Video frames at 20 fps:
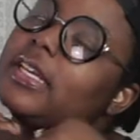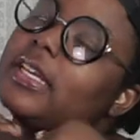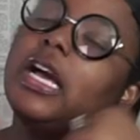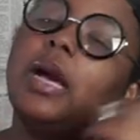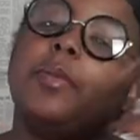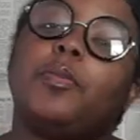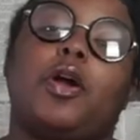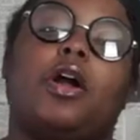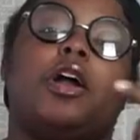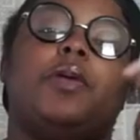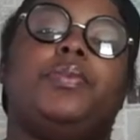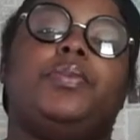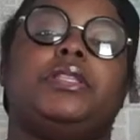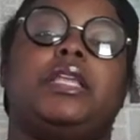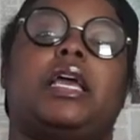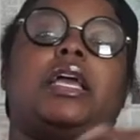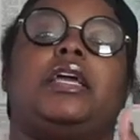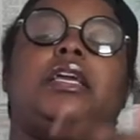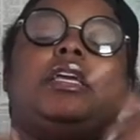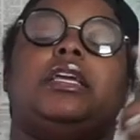I'm gonna go ahead and put
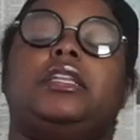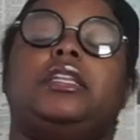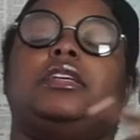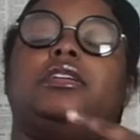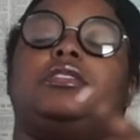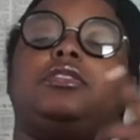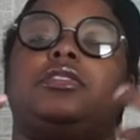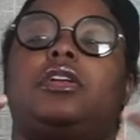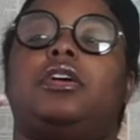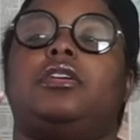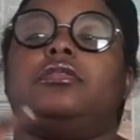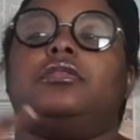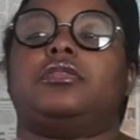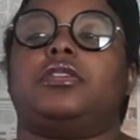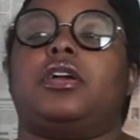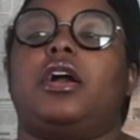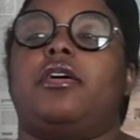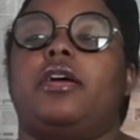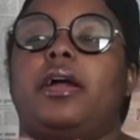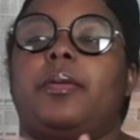that in the, you know,
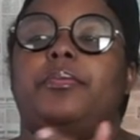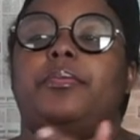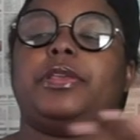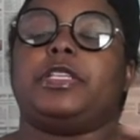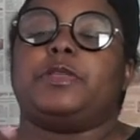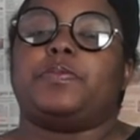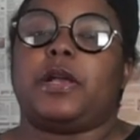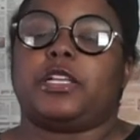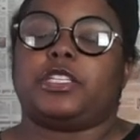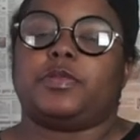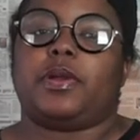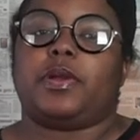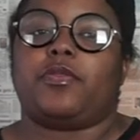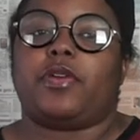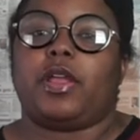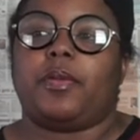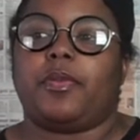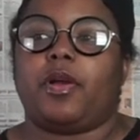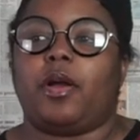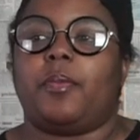go ahead and be sponsored by
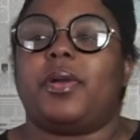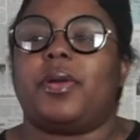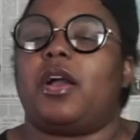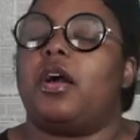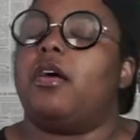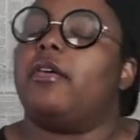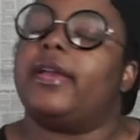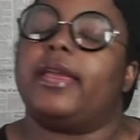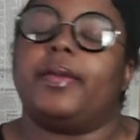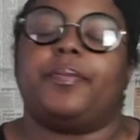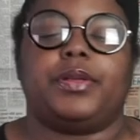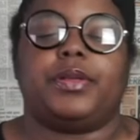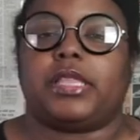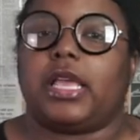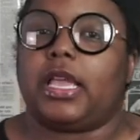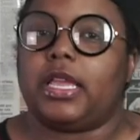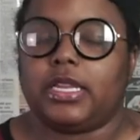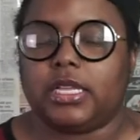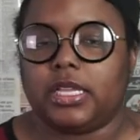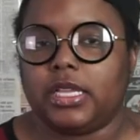Rainbow. I'm gonna go ahead and put
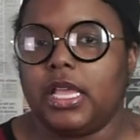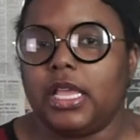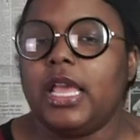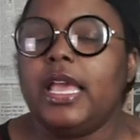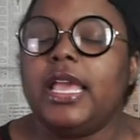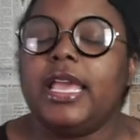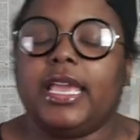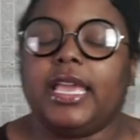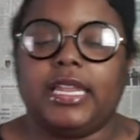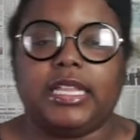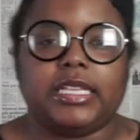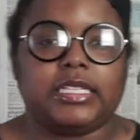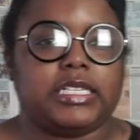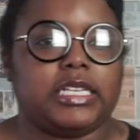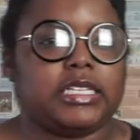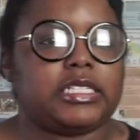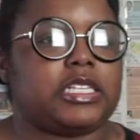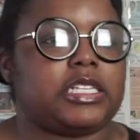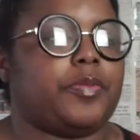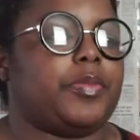that in
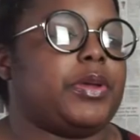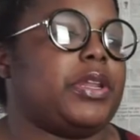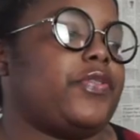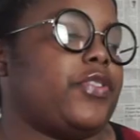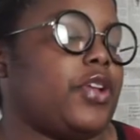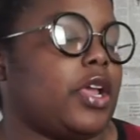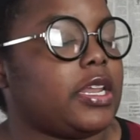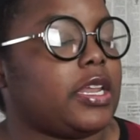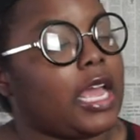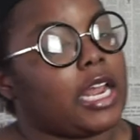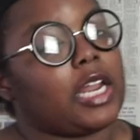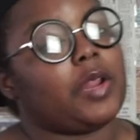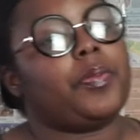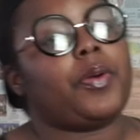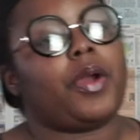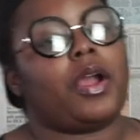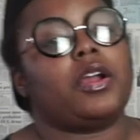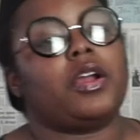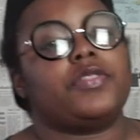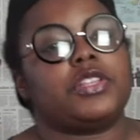existence. But if you're not a
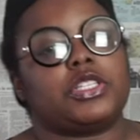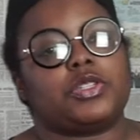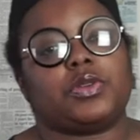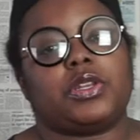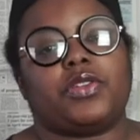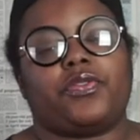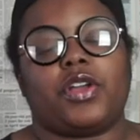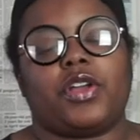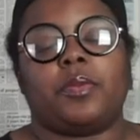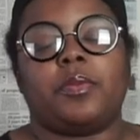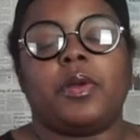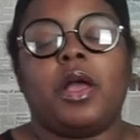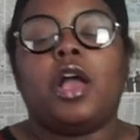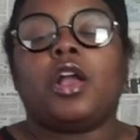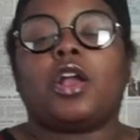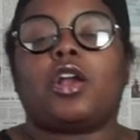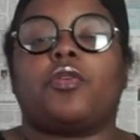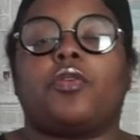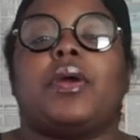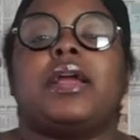part of the Sweetie Fam,
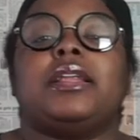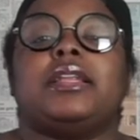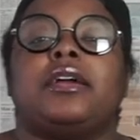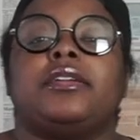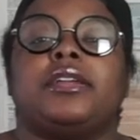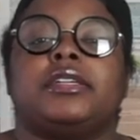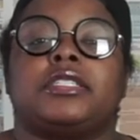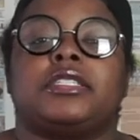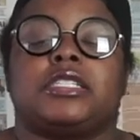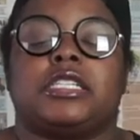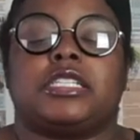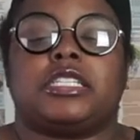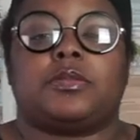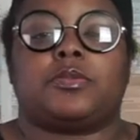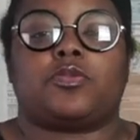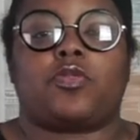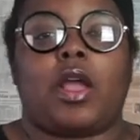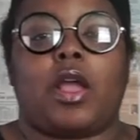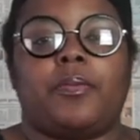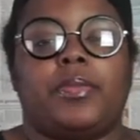go right down there to the
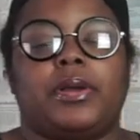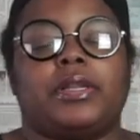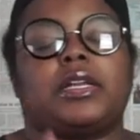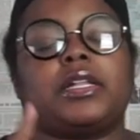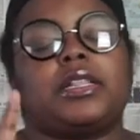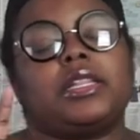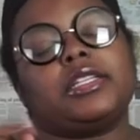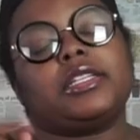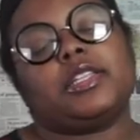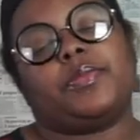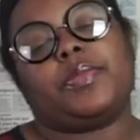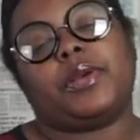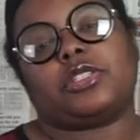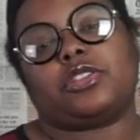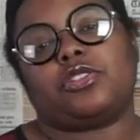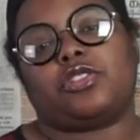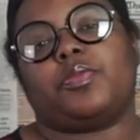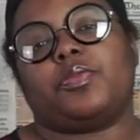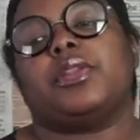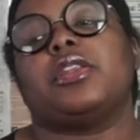subscribe button. Click the bell so
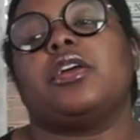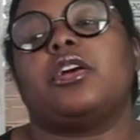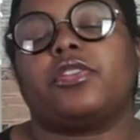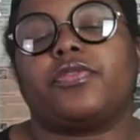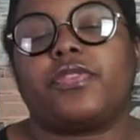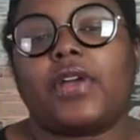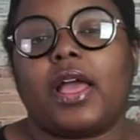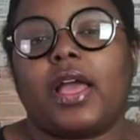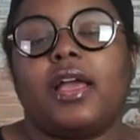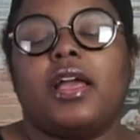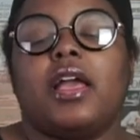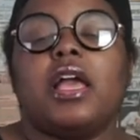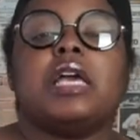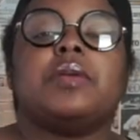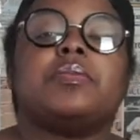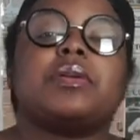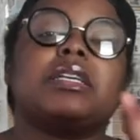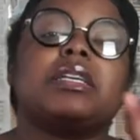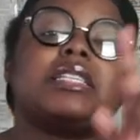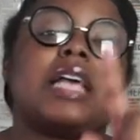you can be notified,
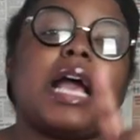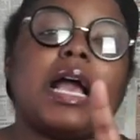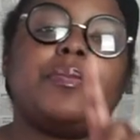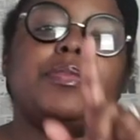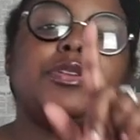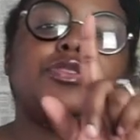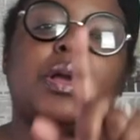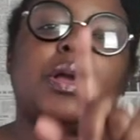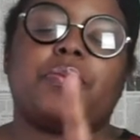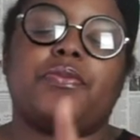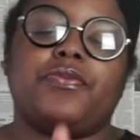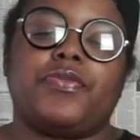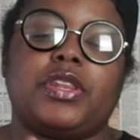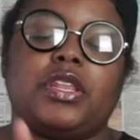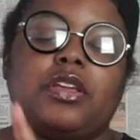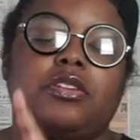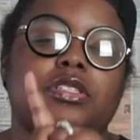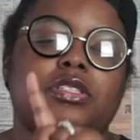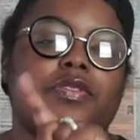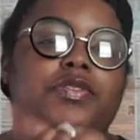because I'll be dropping
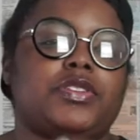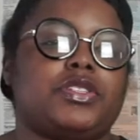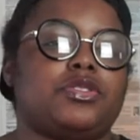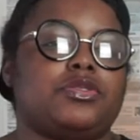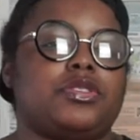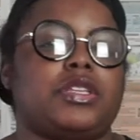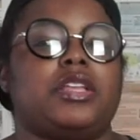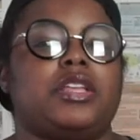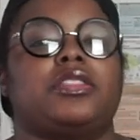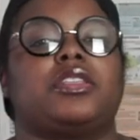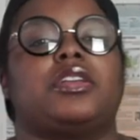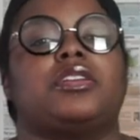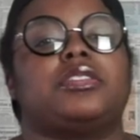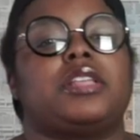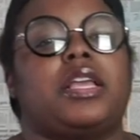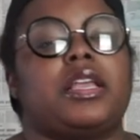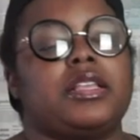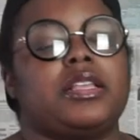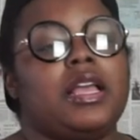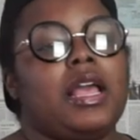videos every Tuesday and
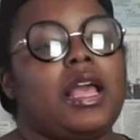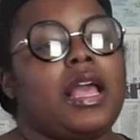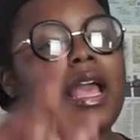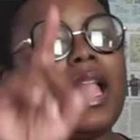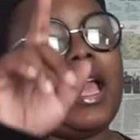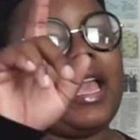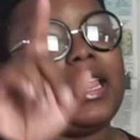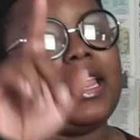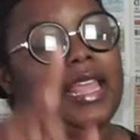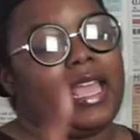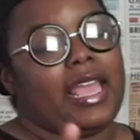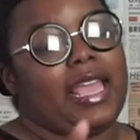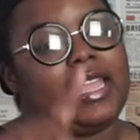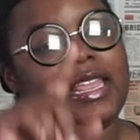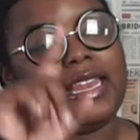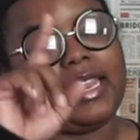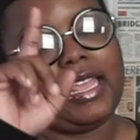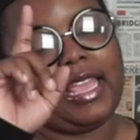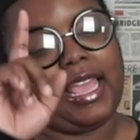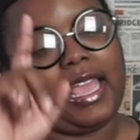Thursday at
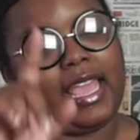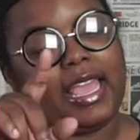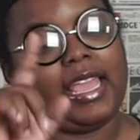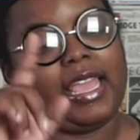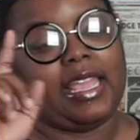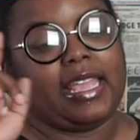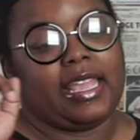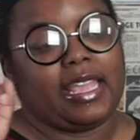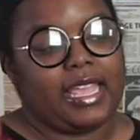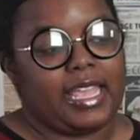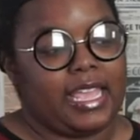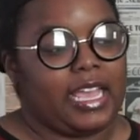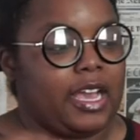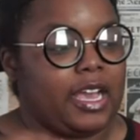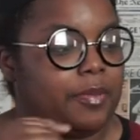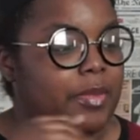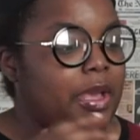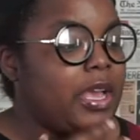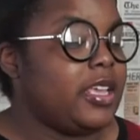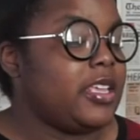8
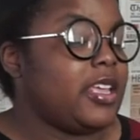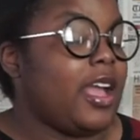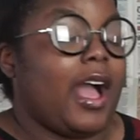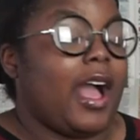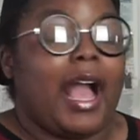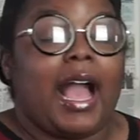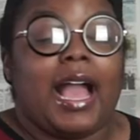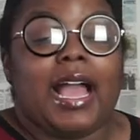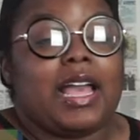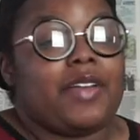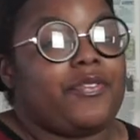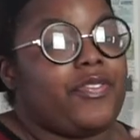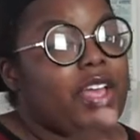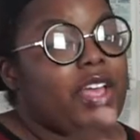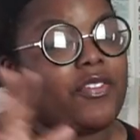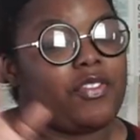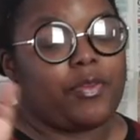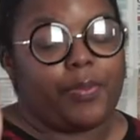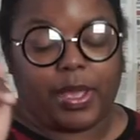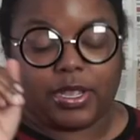a.m. Y'all, I am
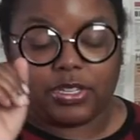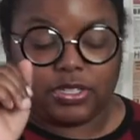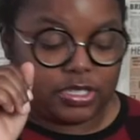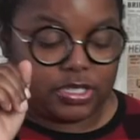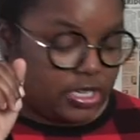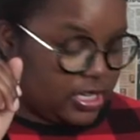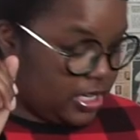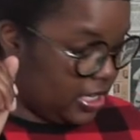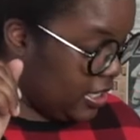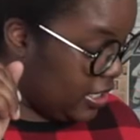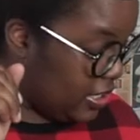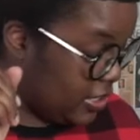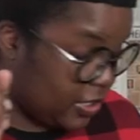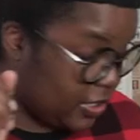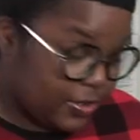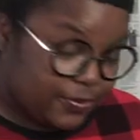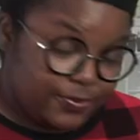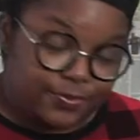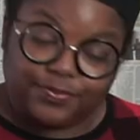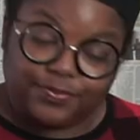Forever Patriot Denise.